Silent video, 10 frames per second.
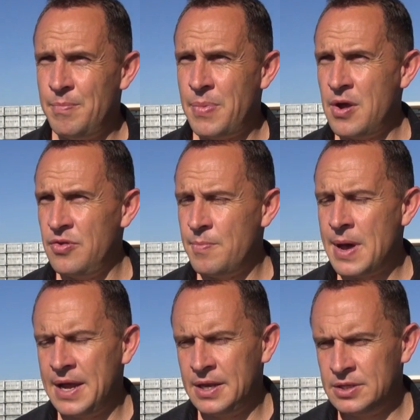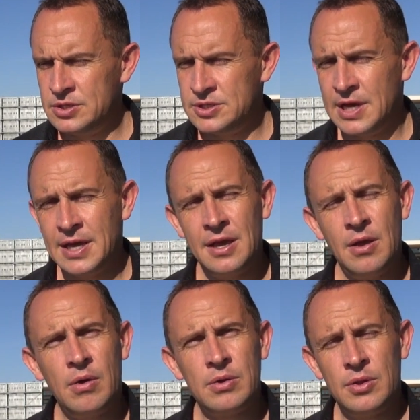Both maidens taking
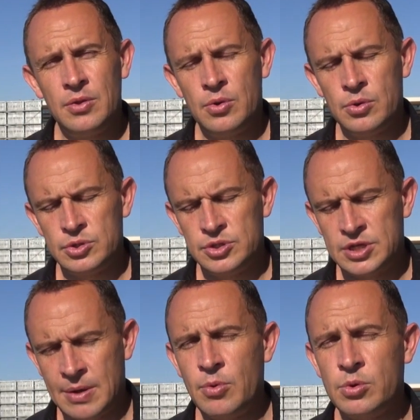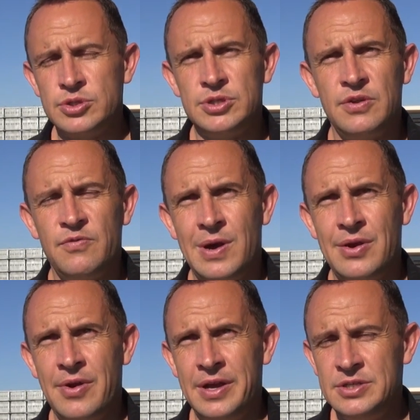on some horses that have
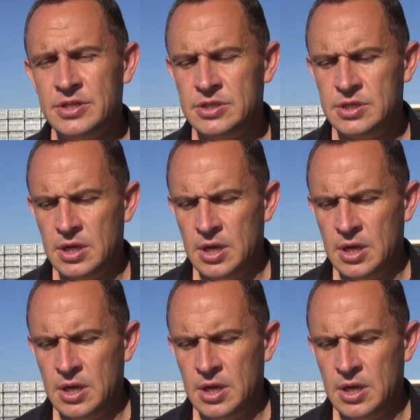won races.